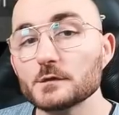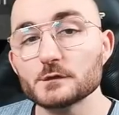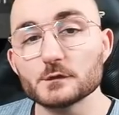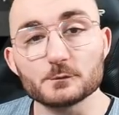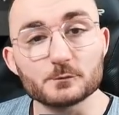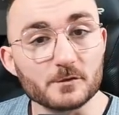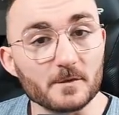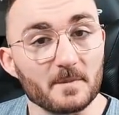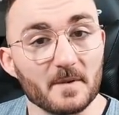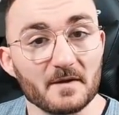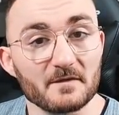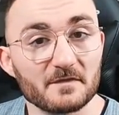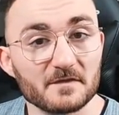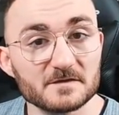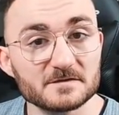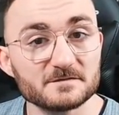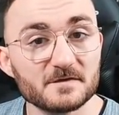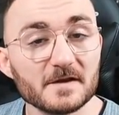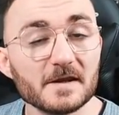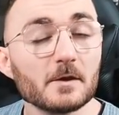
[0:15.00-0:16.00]
To prepare
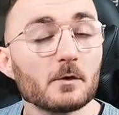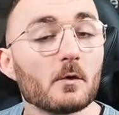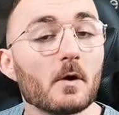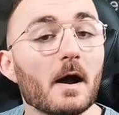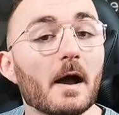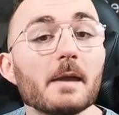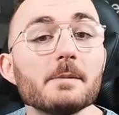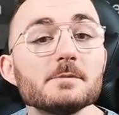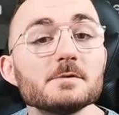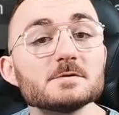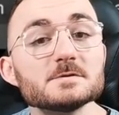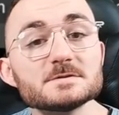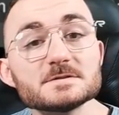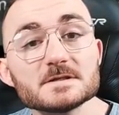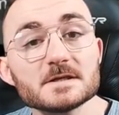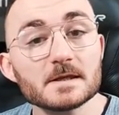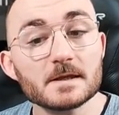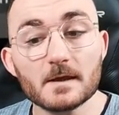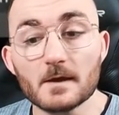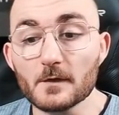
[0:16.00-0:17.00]
this video, I'm
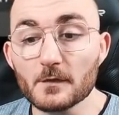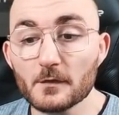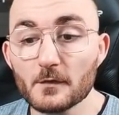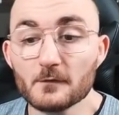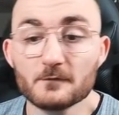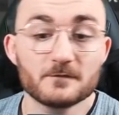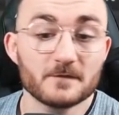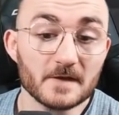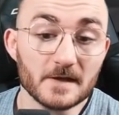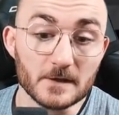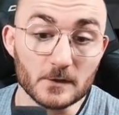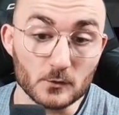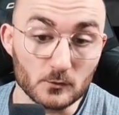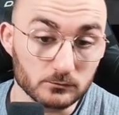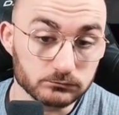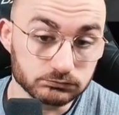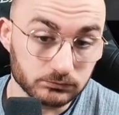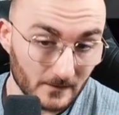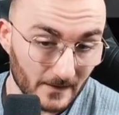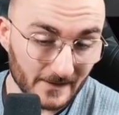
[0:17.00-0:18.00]
using the video,
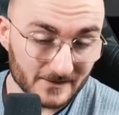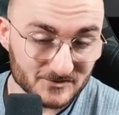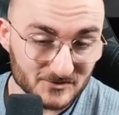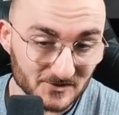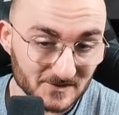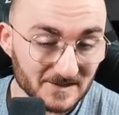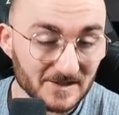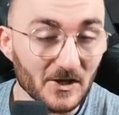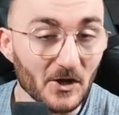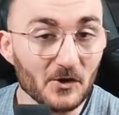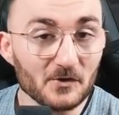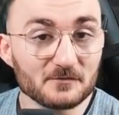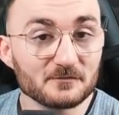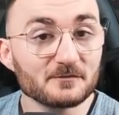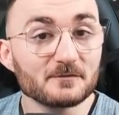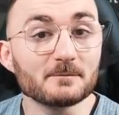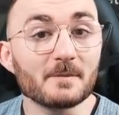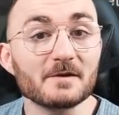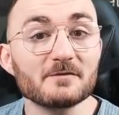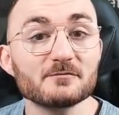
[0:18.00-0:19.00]
actually,
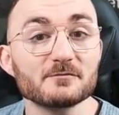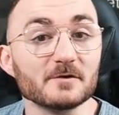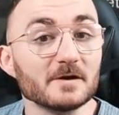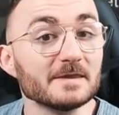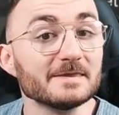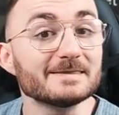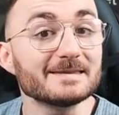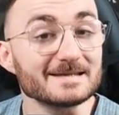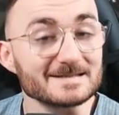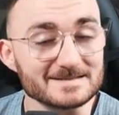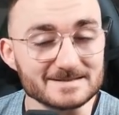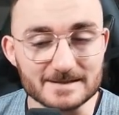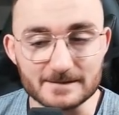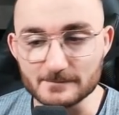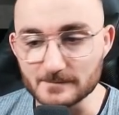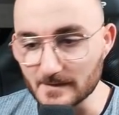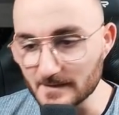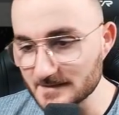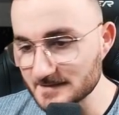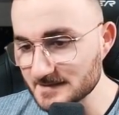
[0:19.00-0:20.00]
of my friend Testing
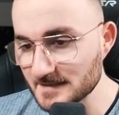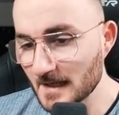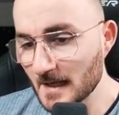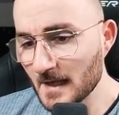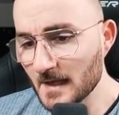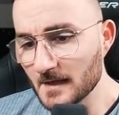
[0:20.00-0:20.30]
Blitz.